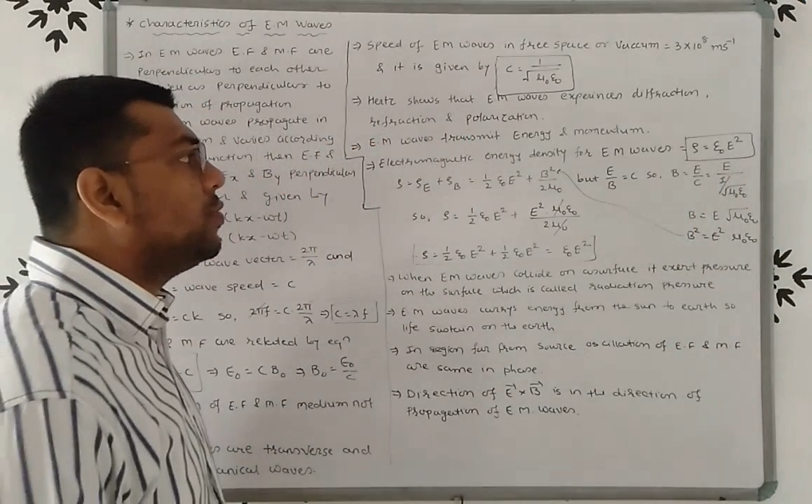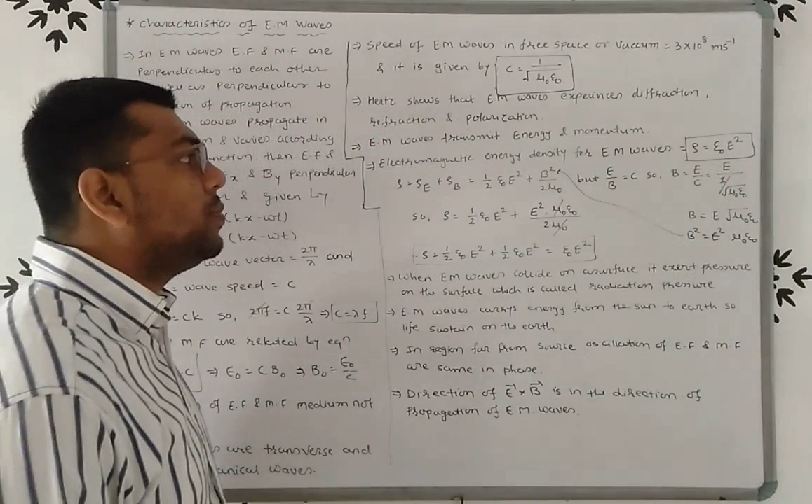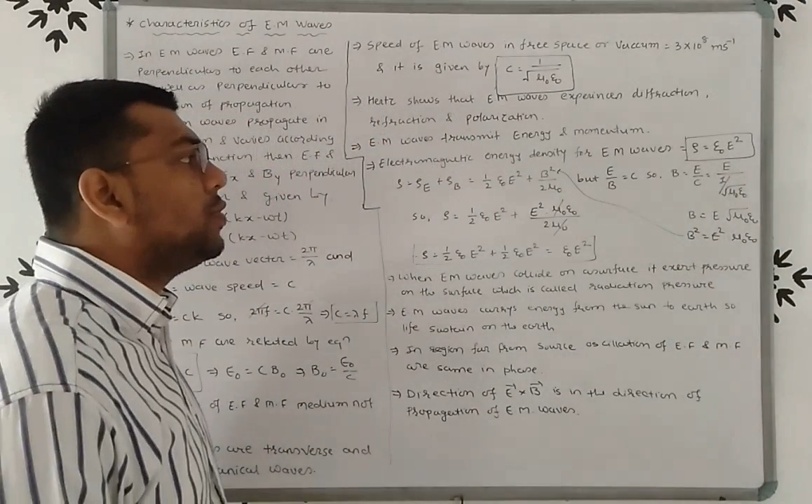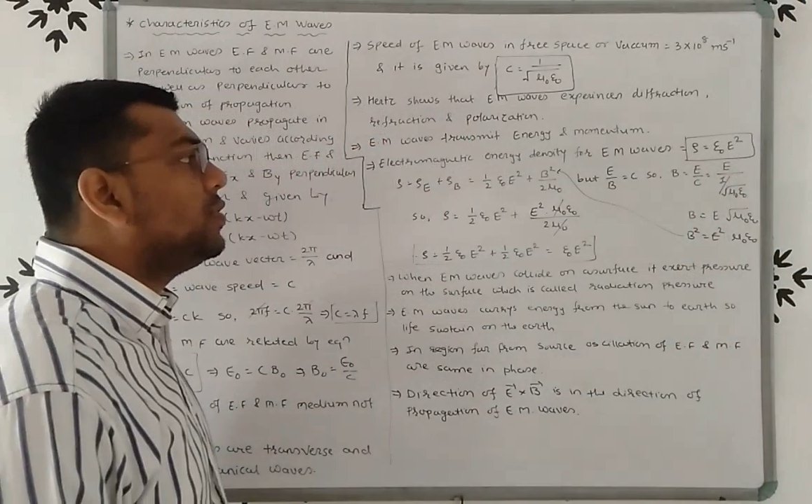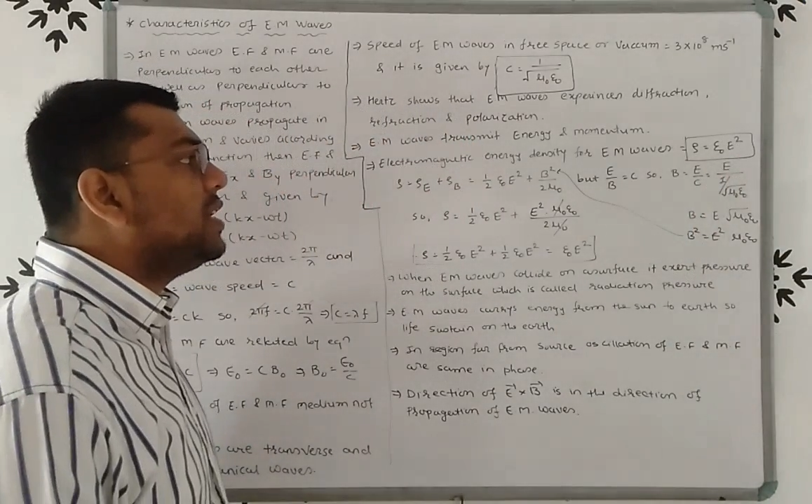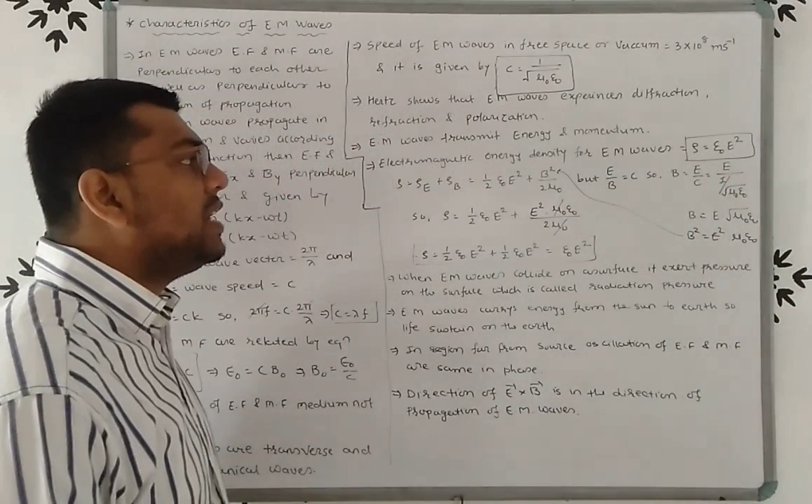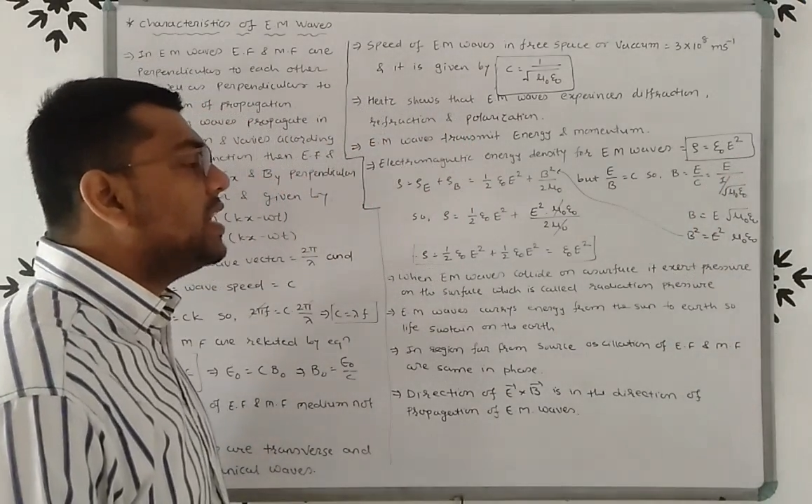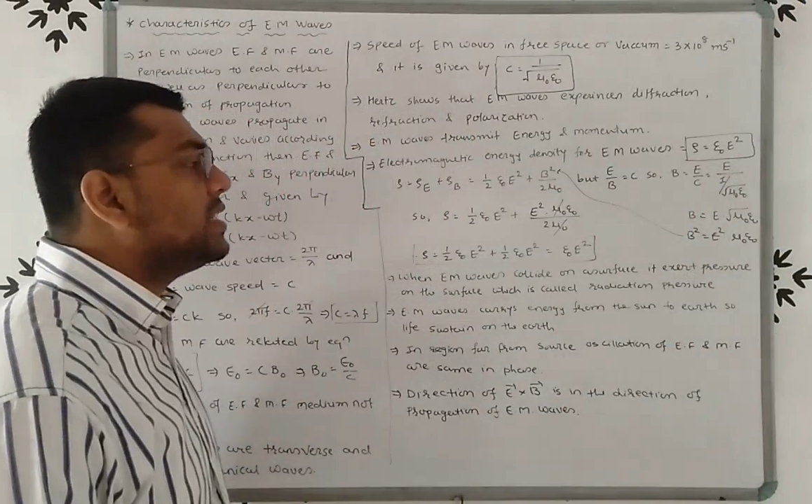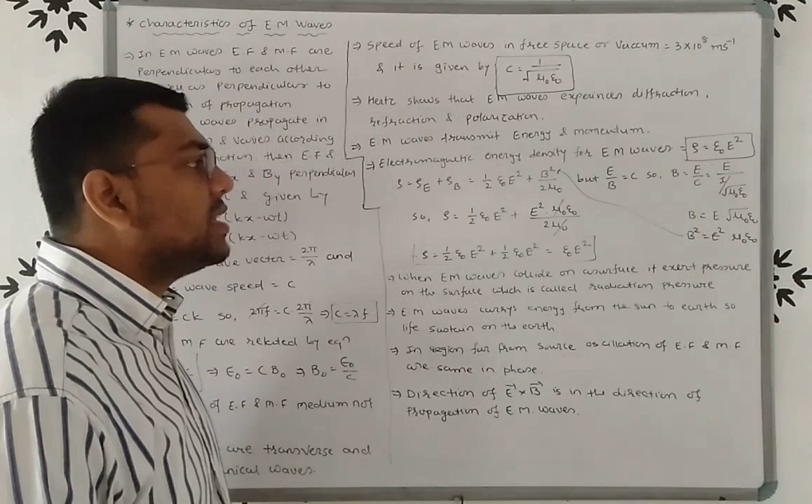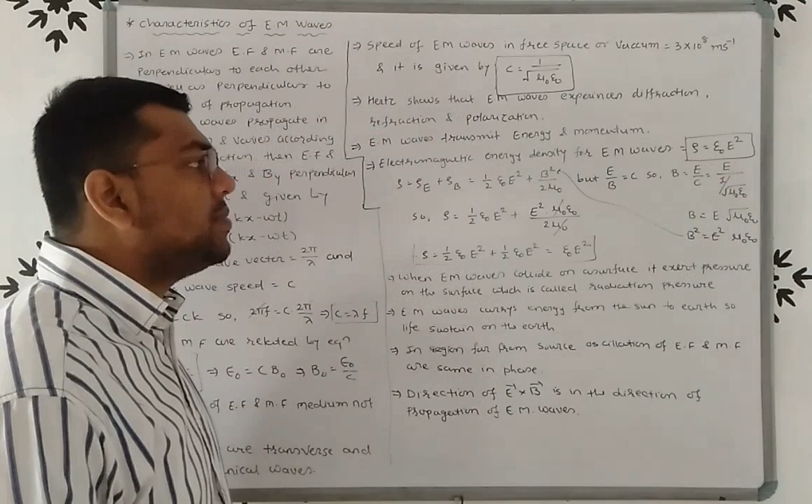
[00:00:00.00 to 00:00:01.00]
prove the
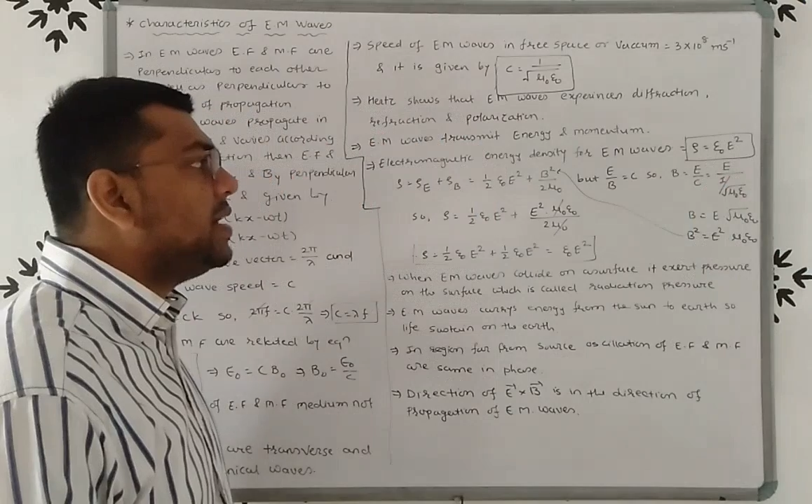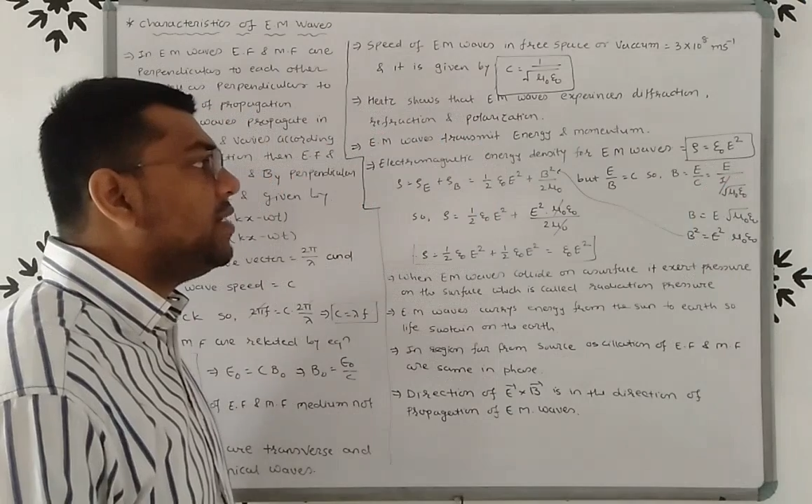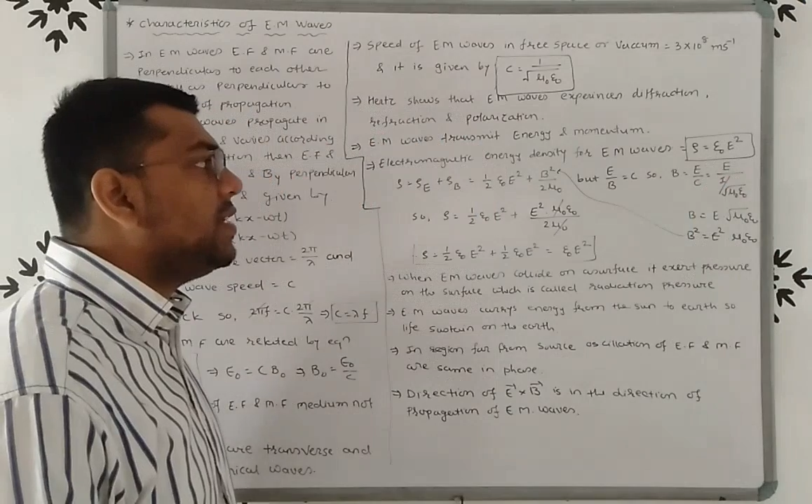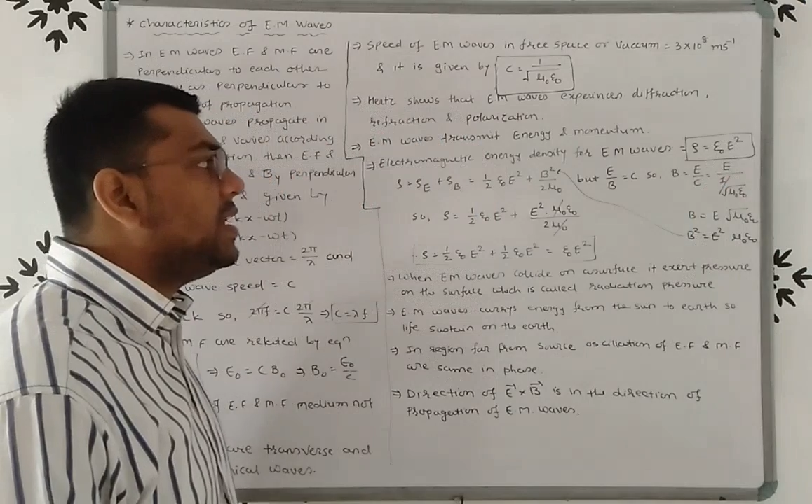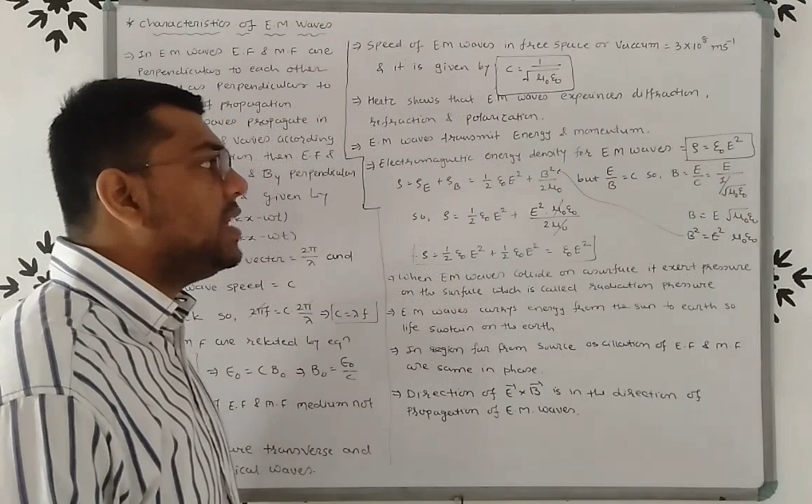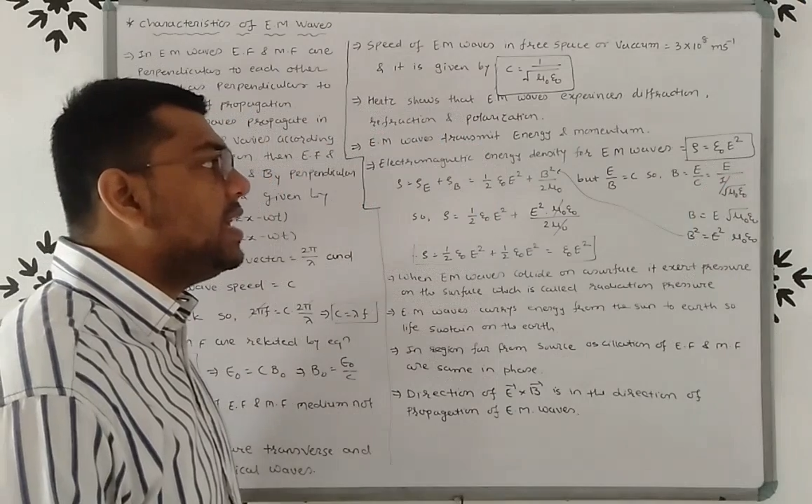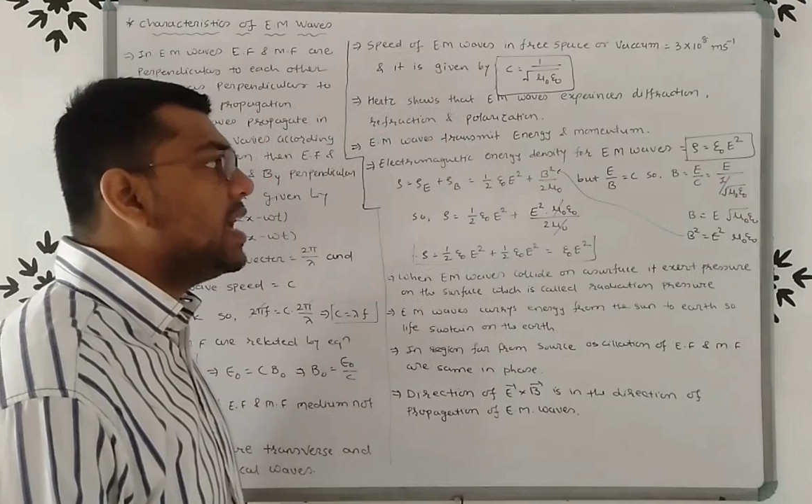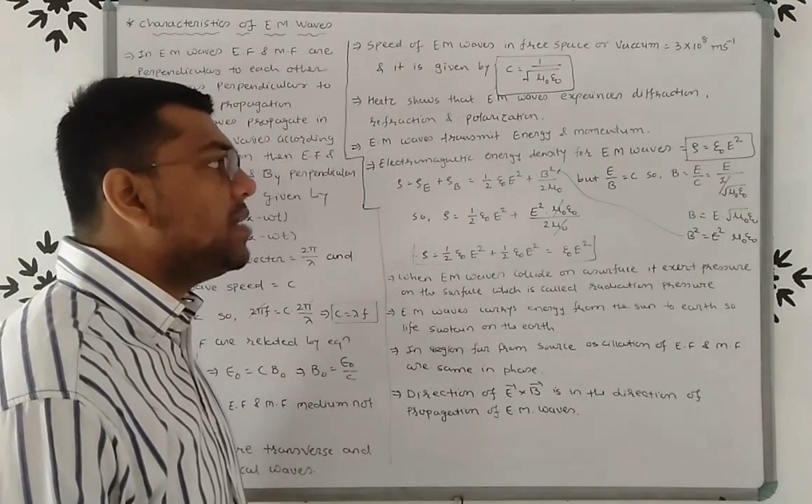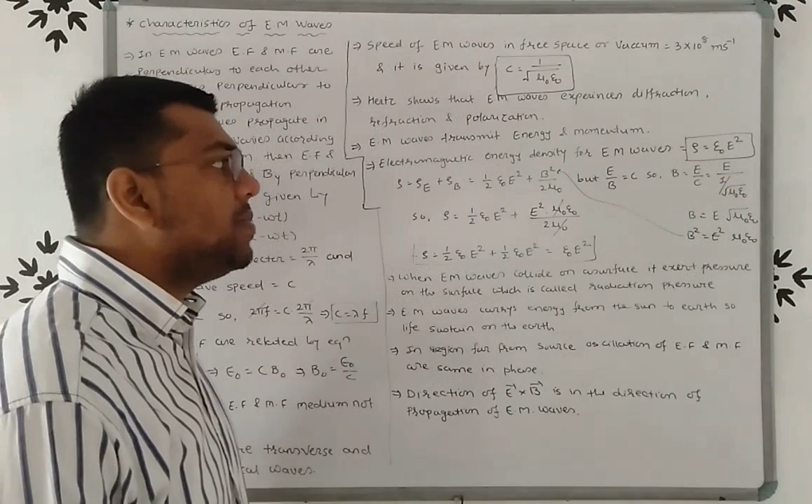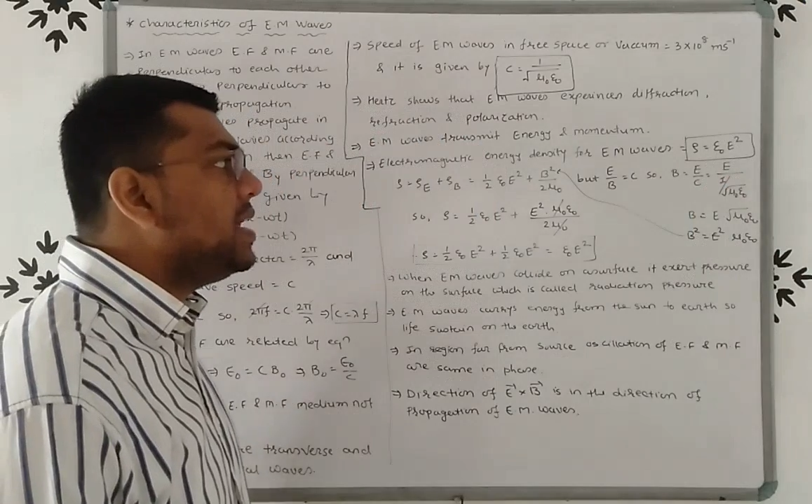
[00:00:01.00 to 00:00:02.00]
relation between E
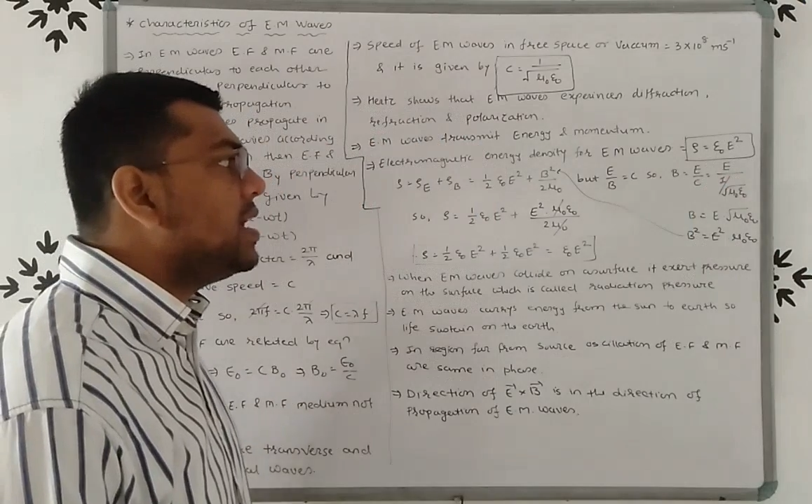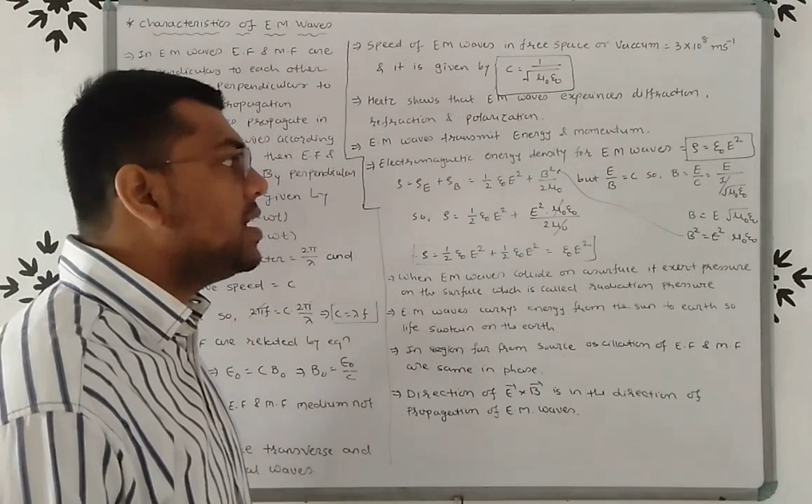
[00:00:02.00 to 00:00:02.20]
and B.